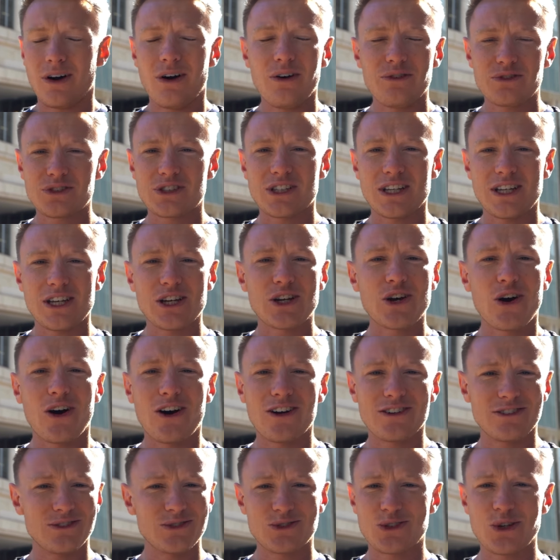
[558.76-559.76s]
obviously you
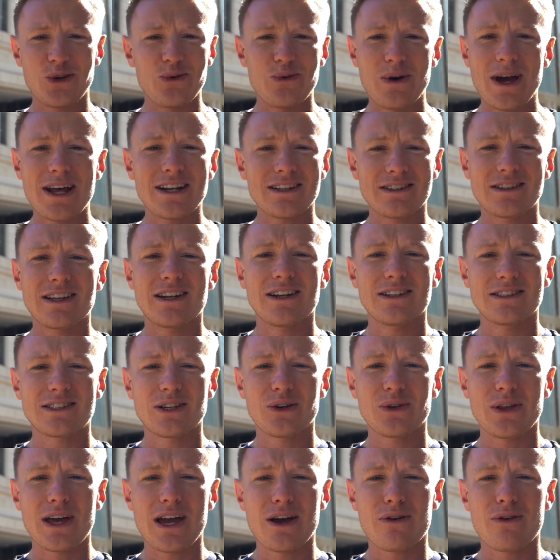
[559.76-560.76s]
can't do anything
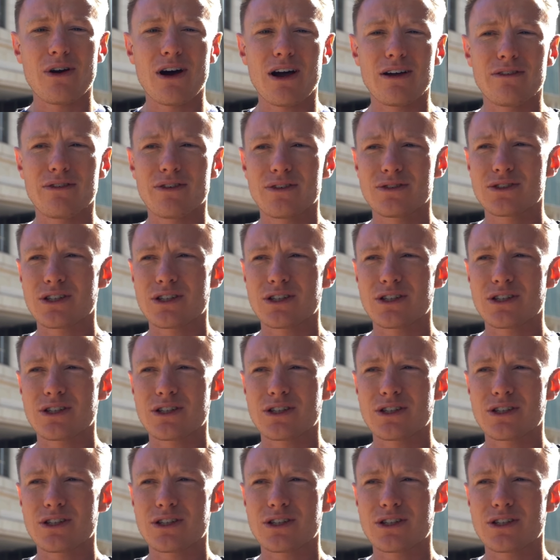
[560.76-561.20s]
until they arrive.